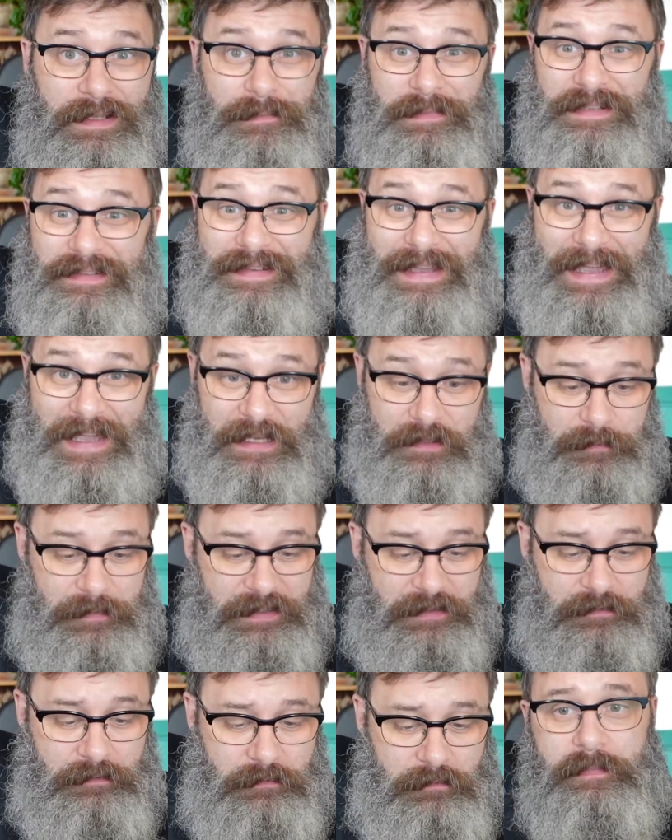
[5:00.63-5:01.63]
is
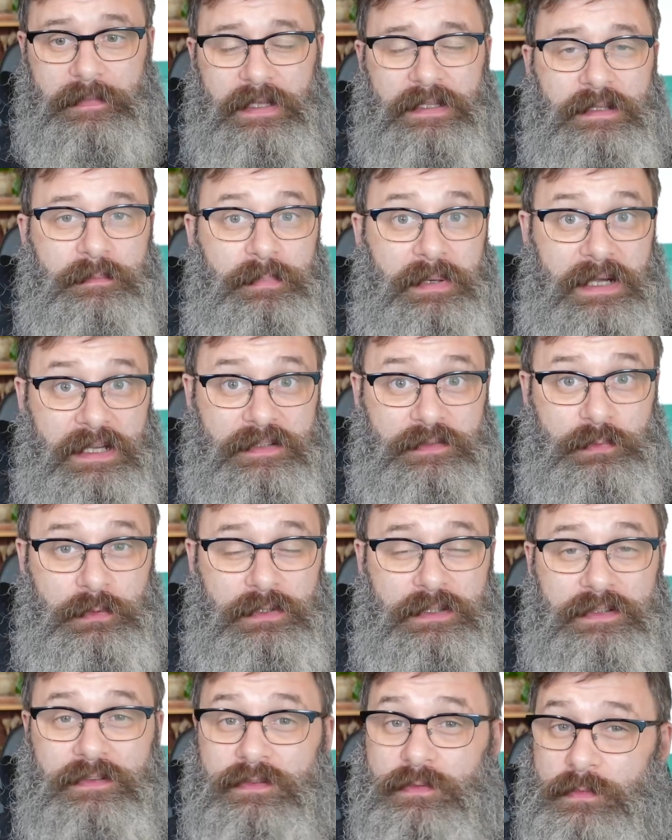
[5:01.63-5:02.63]
admin, and the password
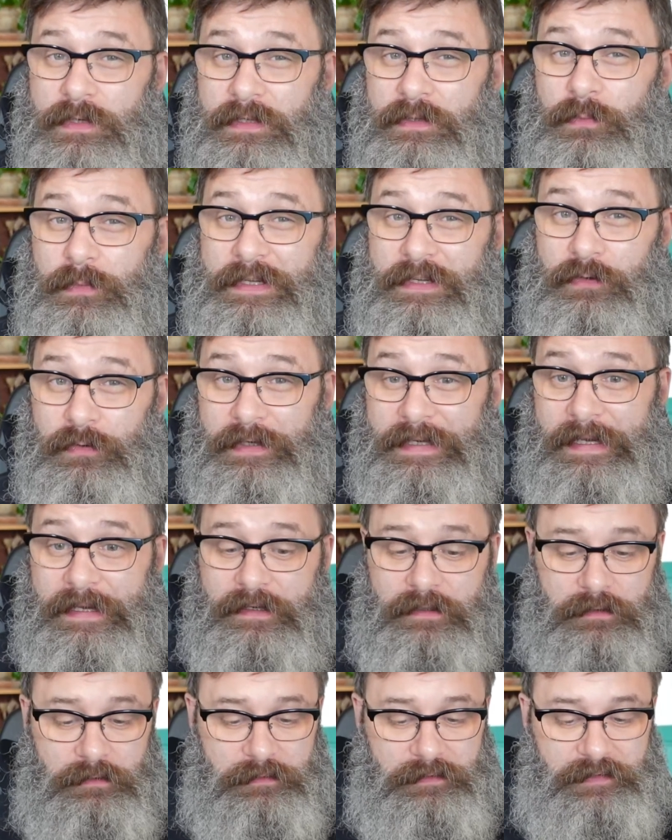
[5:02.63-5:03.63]
is the one that we
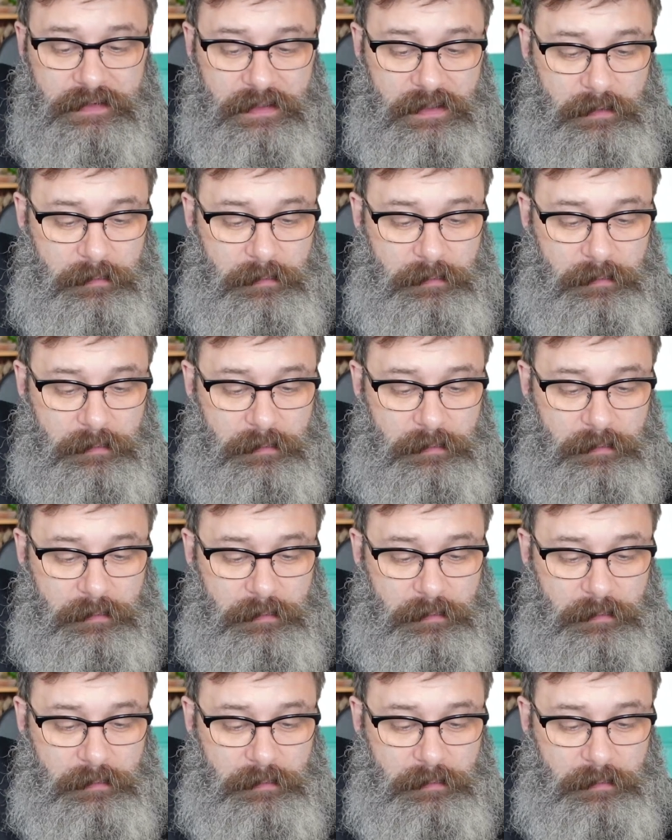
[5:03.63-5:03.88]
created on setup.